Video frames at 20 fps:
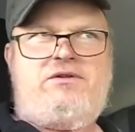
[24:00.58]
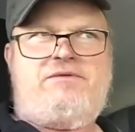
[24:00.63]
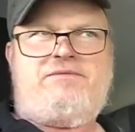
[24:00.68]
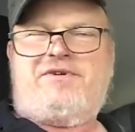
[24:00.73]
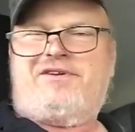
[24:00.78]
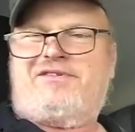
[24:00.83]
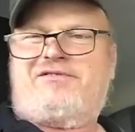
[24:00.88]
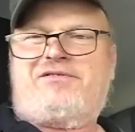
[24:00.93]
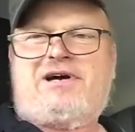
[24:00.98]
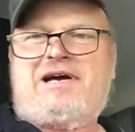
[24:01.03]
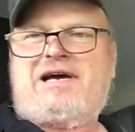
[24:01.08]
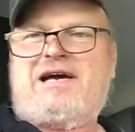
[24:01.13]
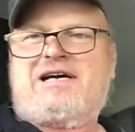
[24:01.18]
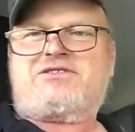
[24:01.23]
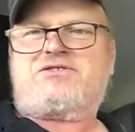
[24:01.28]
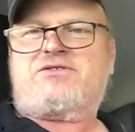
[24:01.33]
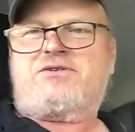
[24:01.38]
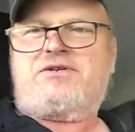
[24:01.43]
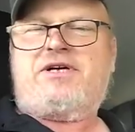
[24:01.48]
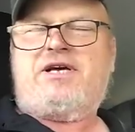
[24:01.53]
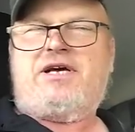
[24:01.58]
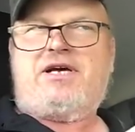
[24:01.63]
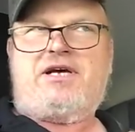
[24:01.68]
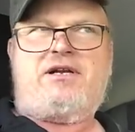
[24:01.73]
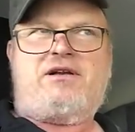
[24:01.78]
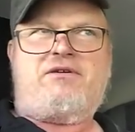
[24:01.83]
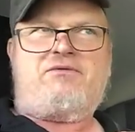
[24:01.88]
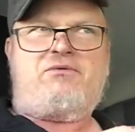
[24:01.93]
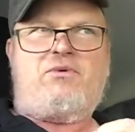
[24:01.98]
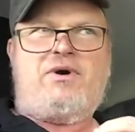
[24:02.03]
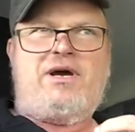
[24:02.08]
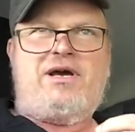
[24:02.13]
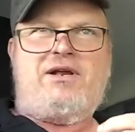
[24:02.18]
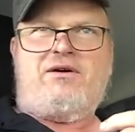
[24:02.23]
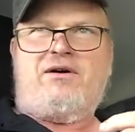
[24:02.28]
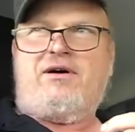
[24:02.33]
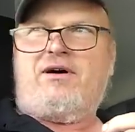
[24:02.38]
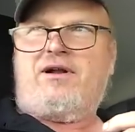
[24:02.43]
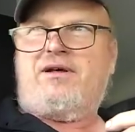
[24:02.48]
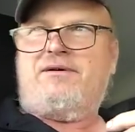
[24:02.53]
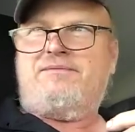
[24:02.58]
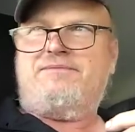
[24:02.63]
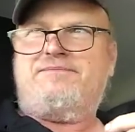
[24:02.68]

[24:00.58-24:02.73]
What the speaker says: Your triaxle, you can't get enough weight on it.